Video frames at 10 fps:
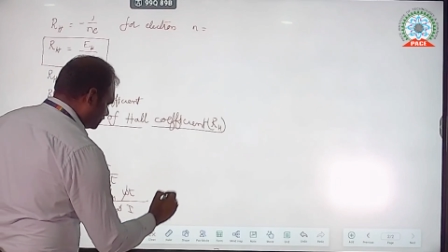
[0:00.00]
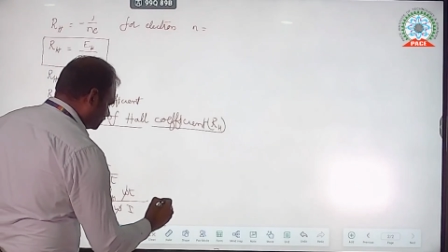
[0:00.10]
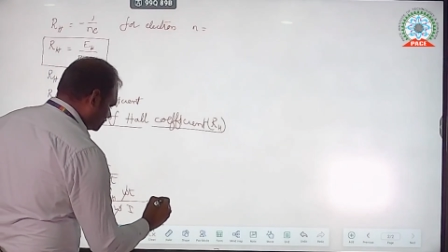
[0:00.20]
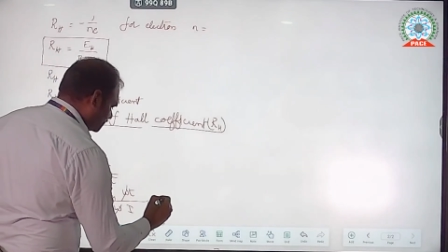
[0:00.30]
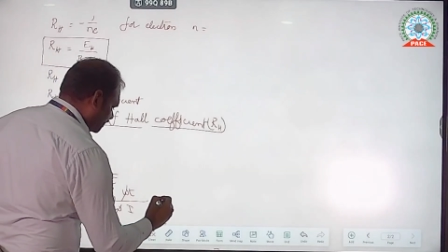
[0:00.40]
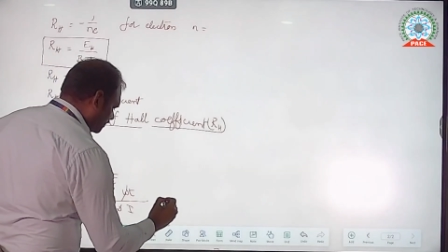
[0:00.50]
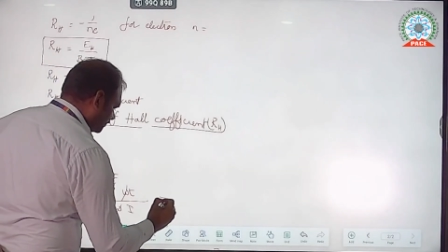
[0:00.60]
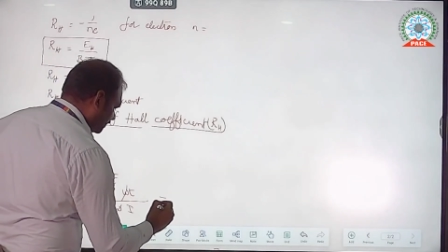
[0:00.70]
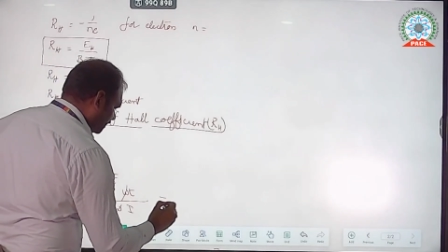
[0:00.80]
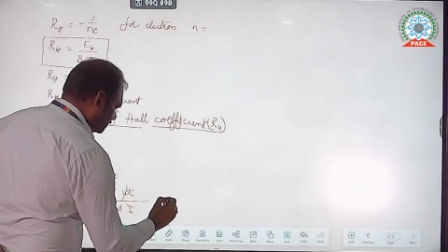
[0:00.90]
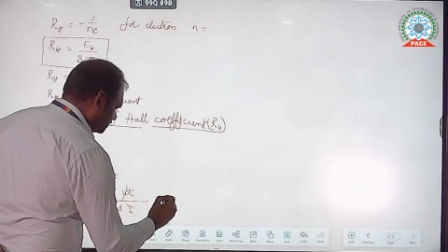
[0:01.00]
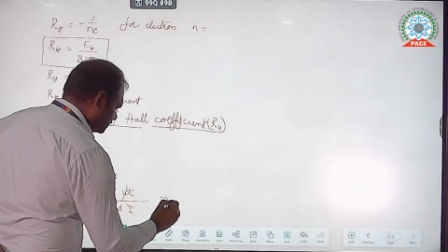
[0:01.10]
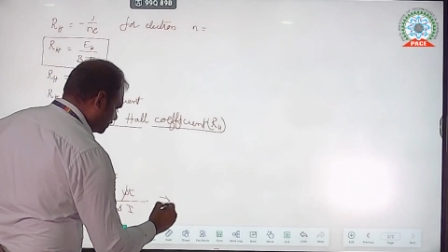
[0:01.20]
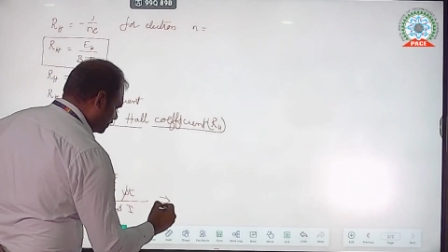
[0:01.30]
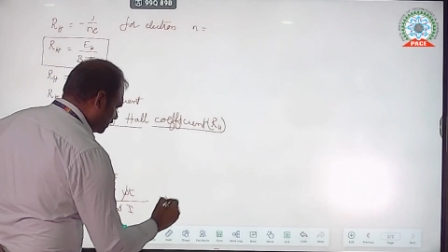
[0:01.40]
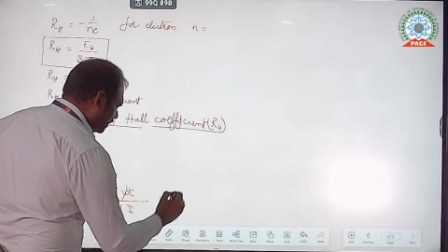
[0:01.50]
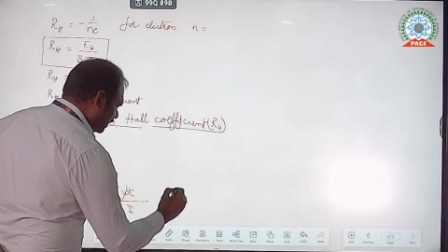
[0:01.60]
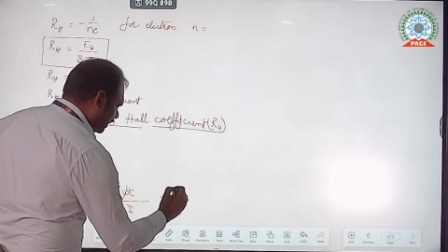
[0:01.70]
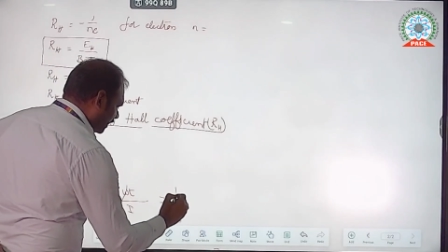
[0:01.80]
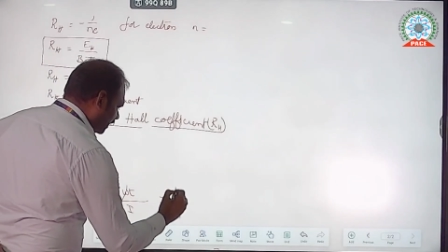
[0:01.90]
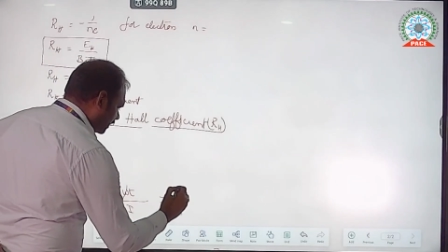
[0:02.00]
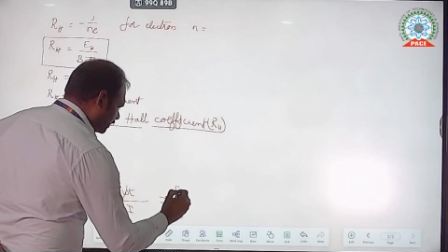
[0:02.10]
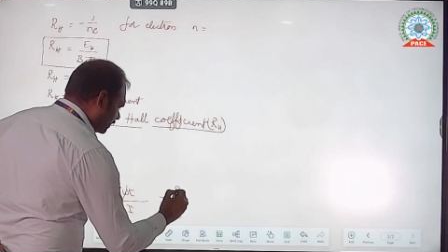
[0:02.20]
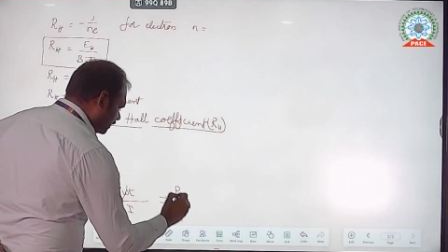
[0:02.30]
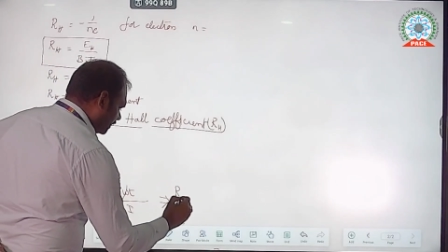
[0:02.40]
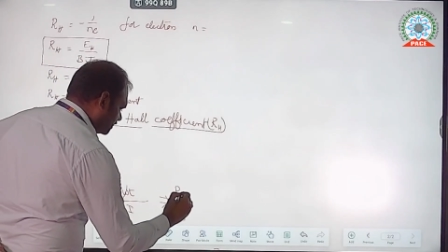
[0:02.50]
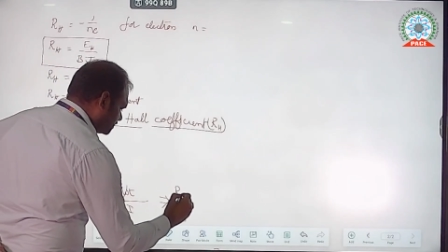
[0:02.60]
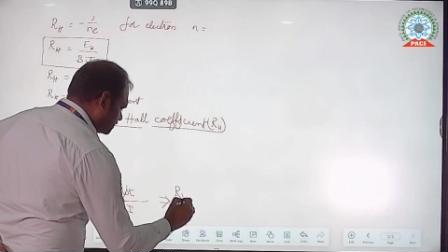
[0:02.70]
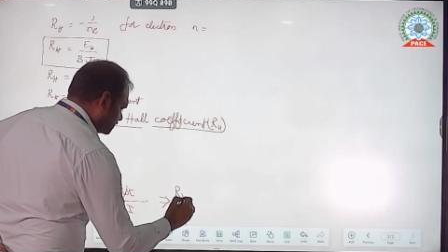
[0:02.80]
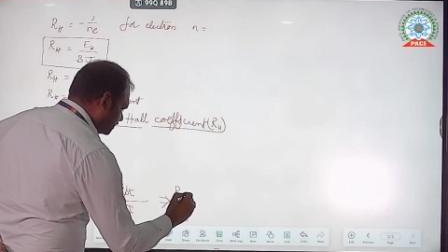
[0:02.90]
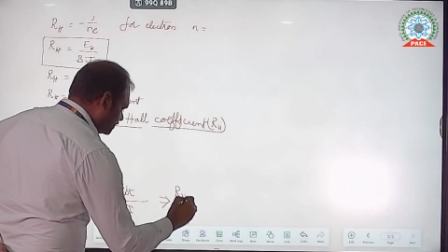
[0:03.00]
that implies RH is